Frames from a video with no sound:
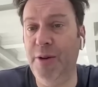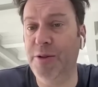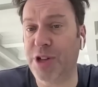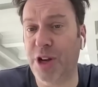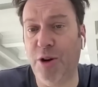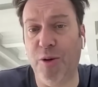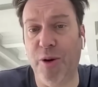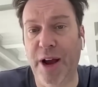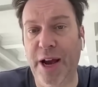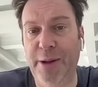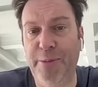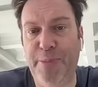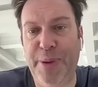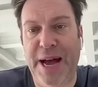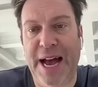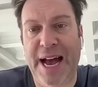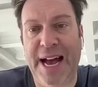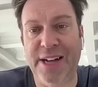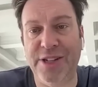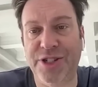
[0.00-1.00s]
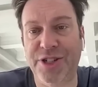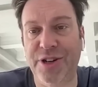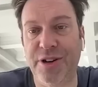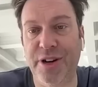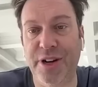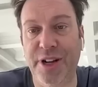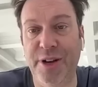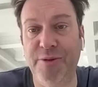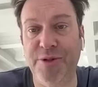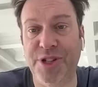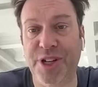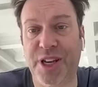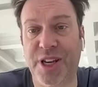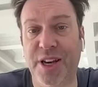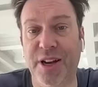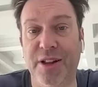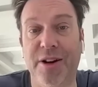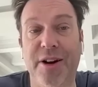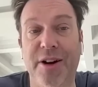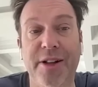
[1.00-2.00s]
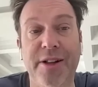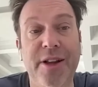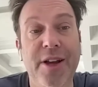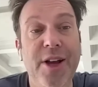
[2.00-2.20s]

He was a great passer and he was a killer,